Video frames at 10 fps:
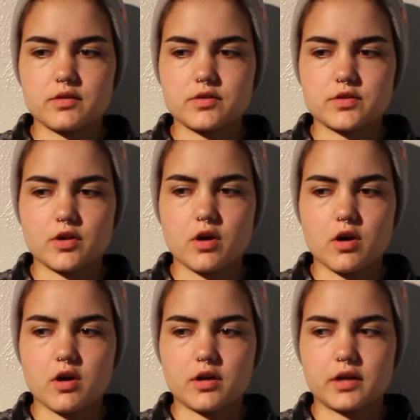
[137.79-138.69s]

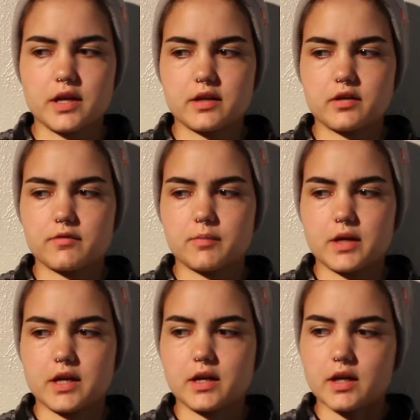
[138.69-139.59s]
song and of
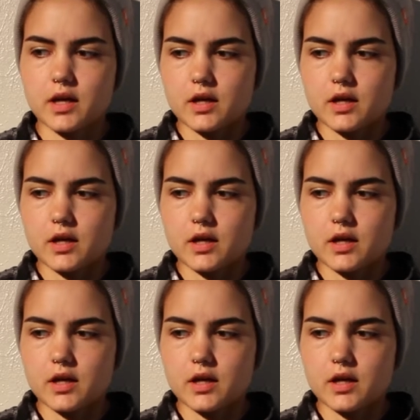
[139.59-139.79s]
my